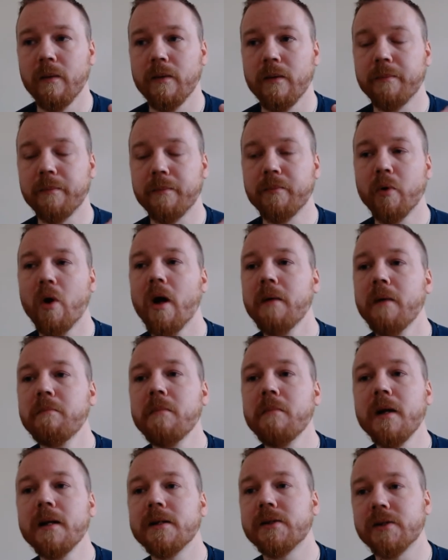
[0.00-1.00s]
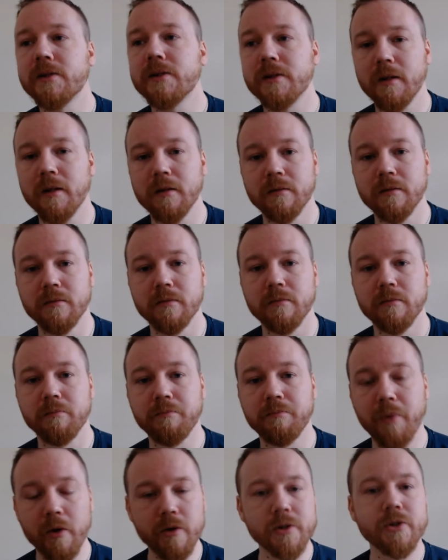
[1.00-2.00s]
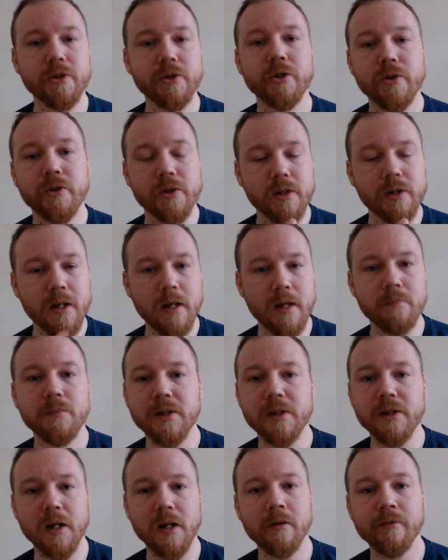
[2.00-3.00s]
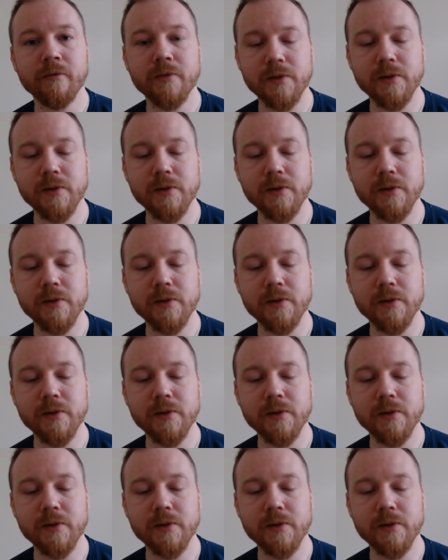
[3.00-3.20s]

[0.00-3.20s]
the Prime Minister, Boris Johnson himself,